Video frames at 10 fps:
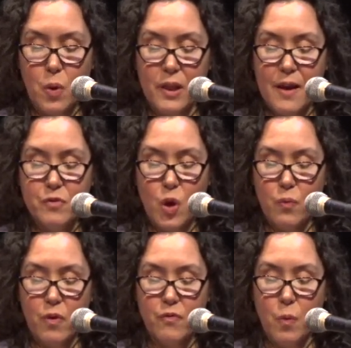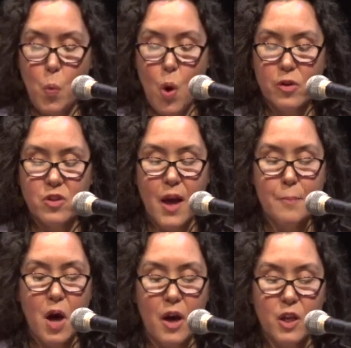were left over from
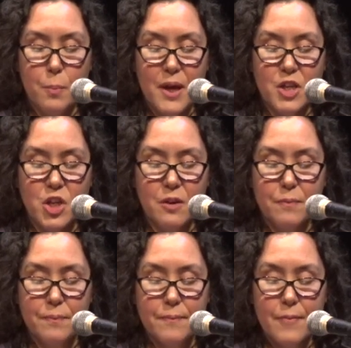wartime occupation,